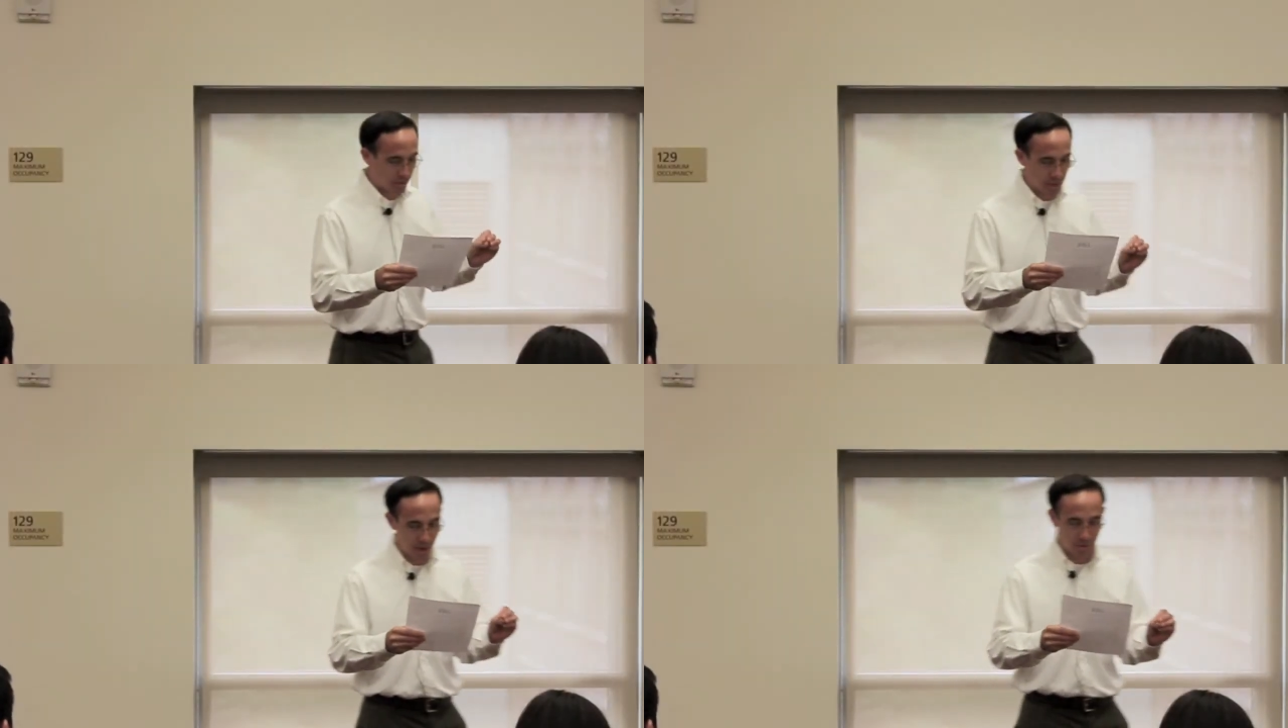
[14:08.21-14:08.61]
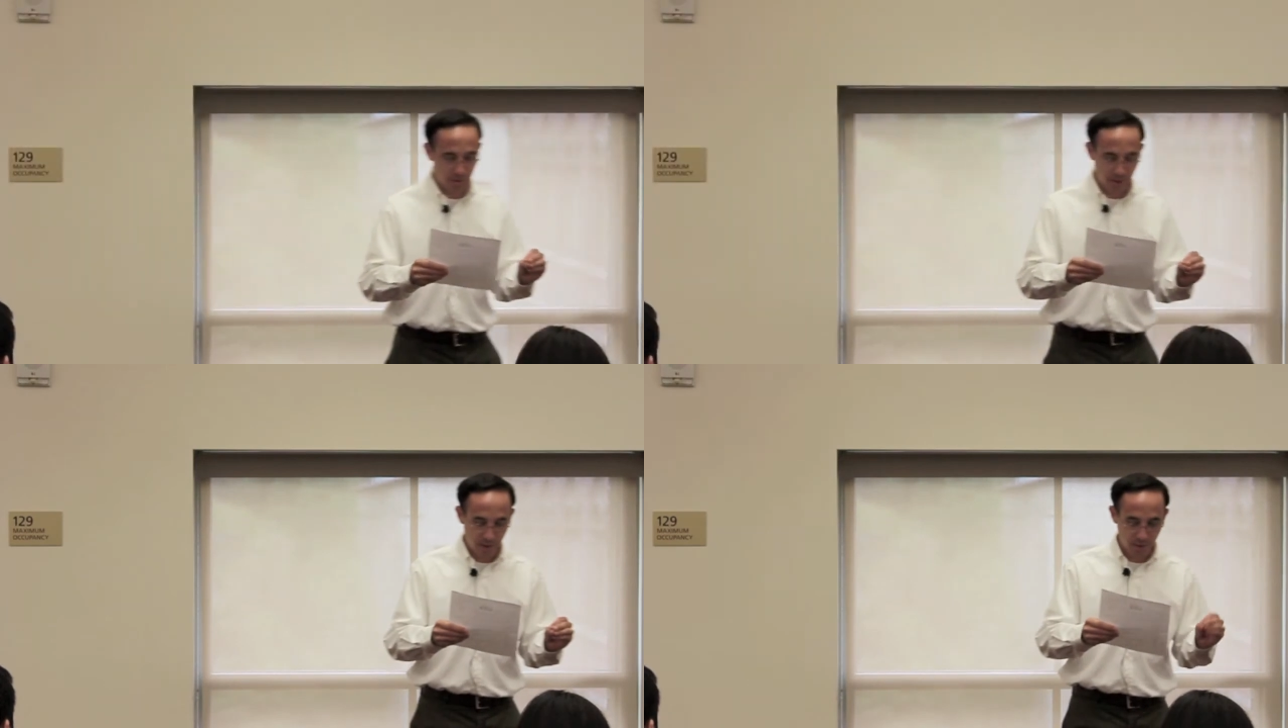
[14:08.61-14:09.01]
So
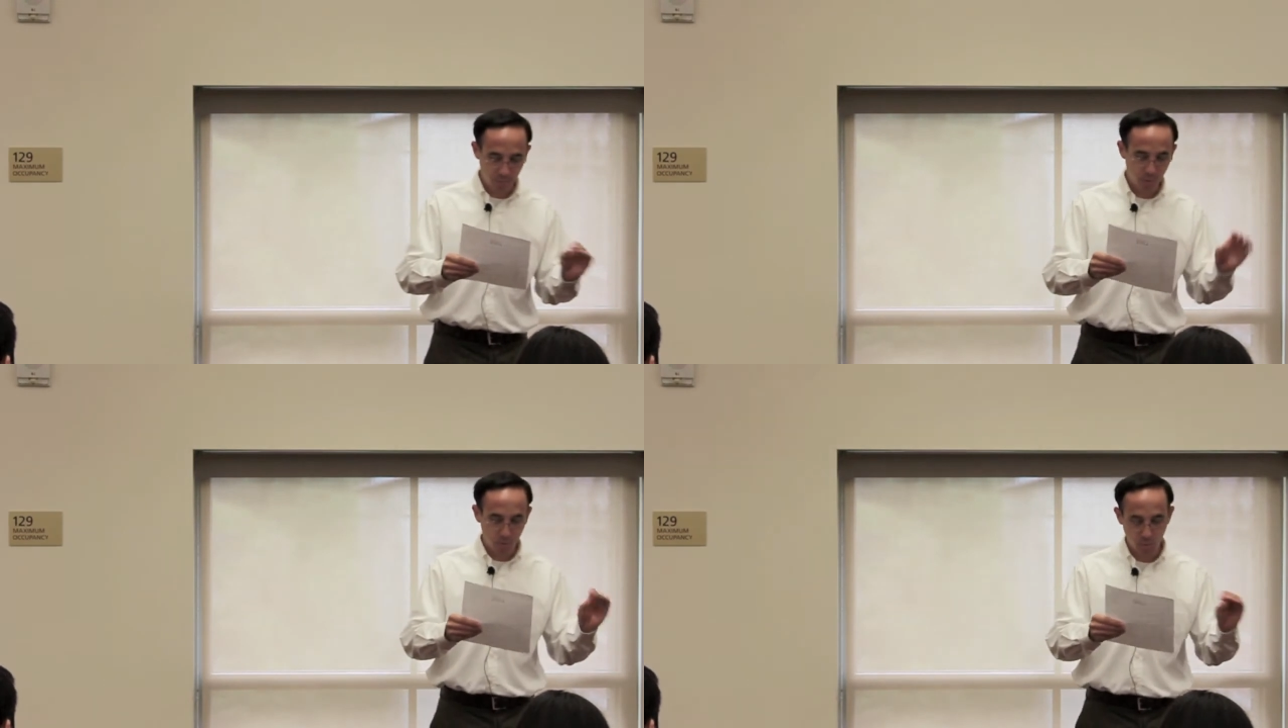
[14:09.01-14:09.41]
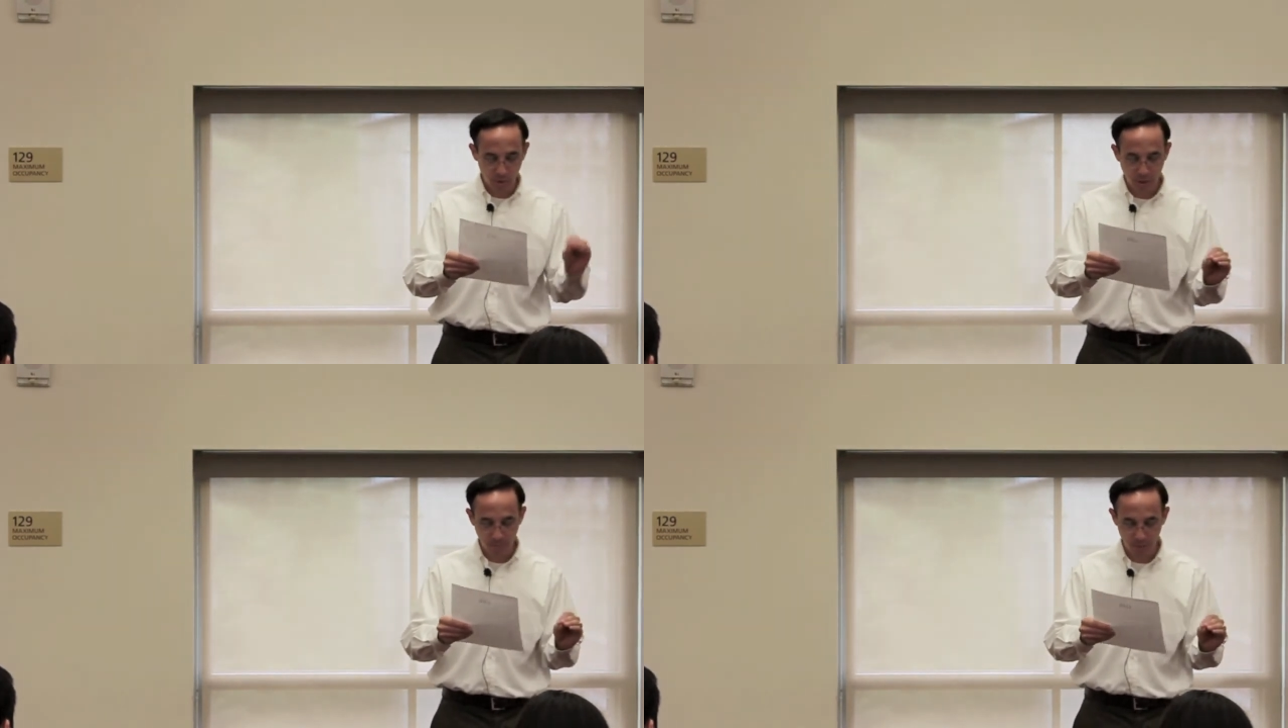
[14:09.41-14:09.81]
now
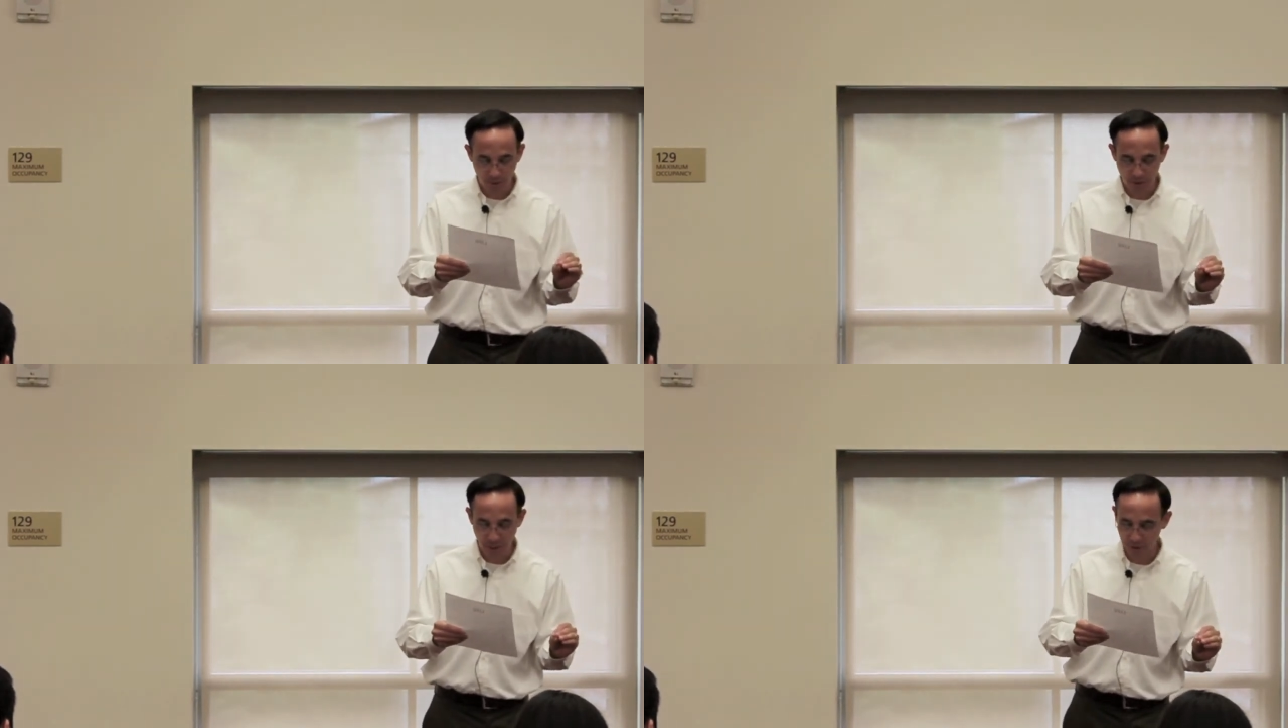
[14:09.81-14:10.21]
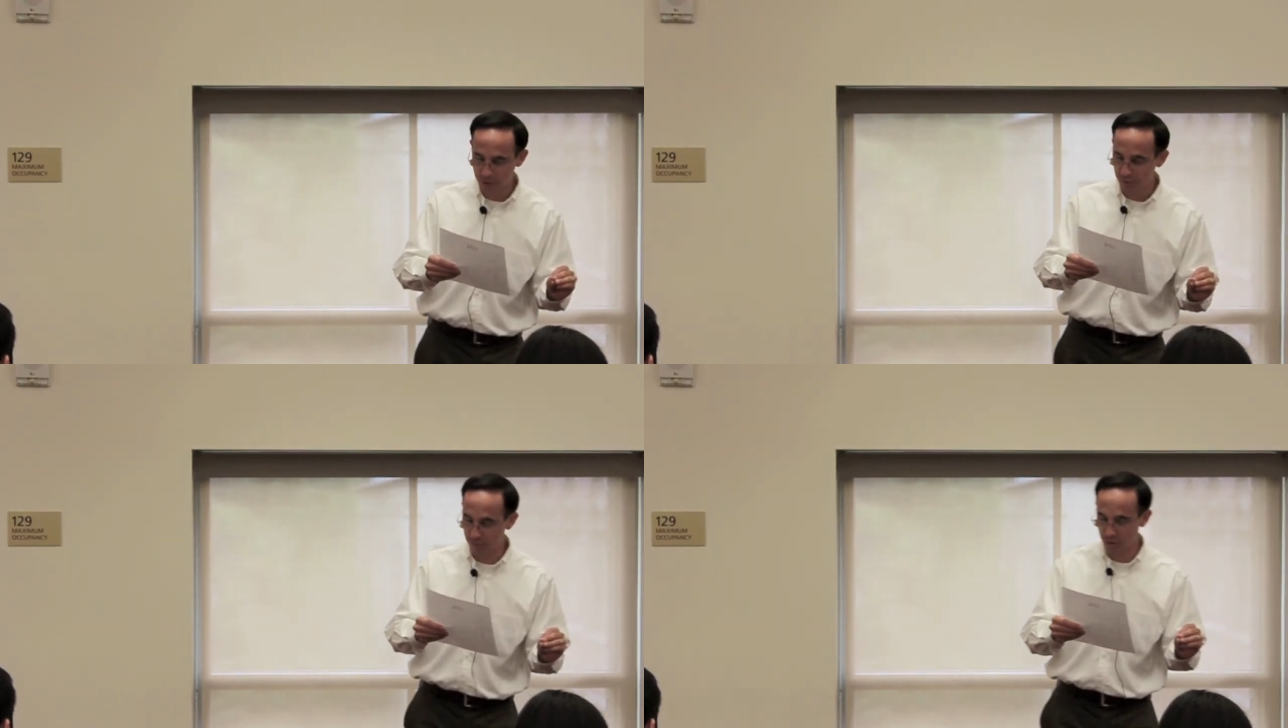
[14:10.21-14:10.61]
we'll come to in the next two